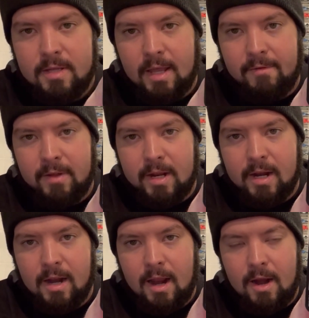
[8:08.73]
Definitely
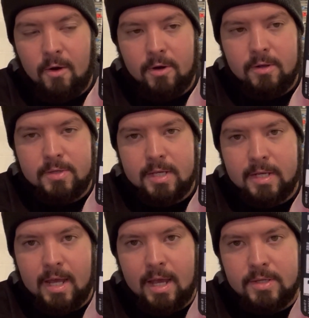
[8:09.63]
needed an RLC
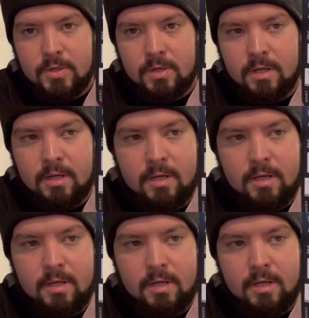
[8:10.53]
gasser.